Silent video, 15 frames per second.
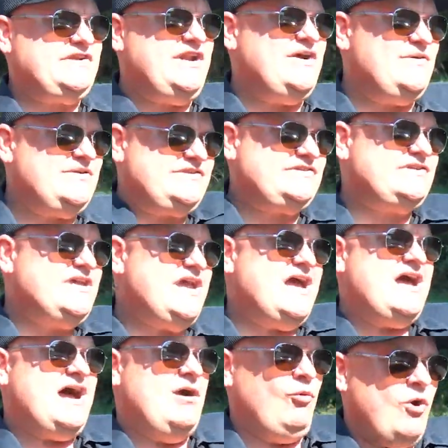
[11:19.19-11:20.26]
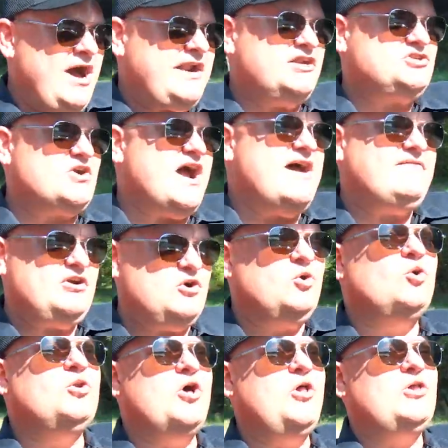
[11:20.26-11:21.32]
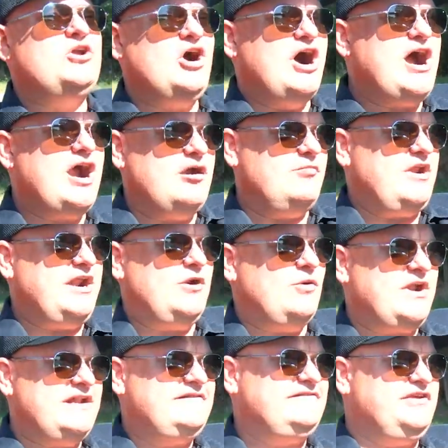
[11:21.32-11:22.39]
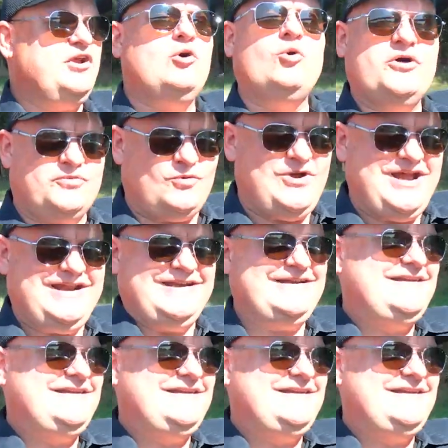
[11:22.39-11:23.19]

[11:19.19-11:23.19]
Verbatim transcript: You know, it's, I want to drive a cool old car, but I don't want to deal with one.